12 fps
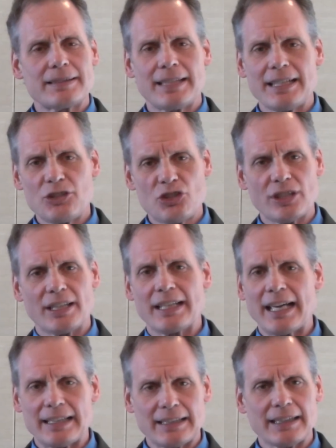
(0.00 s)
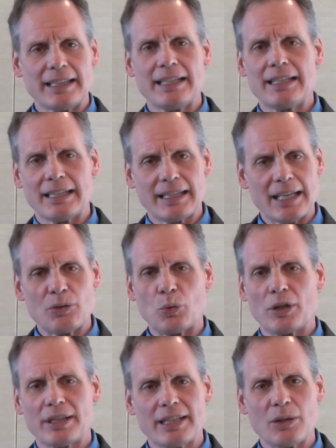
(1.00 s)
teaching and leading and
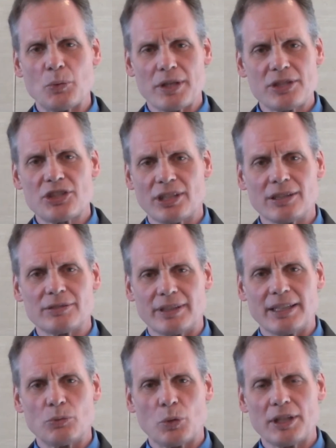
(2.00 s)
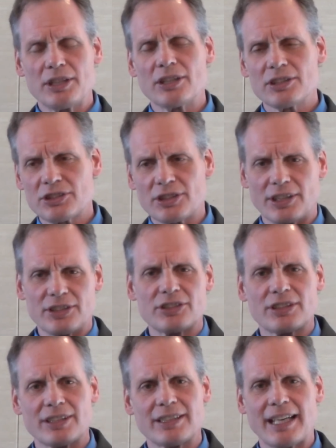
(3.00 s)
working with children where your
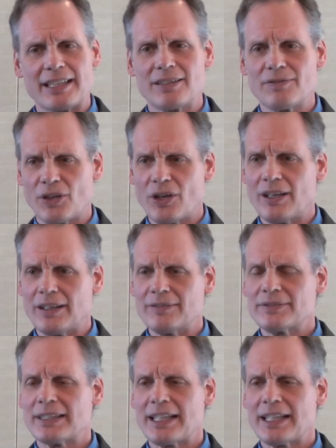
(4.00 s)
church could get involved?"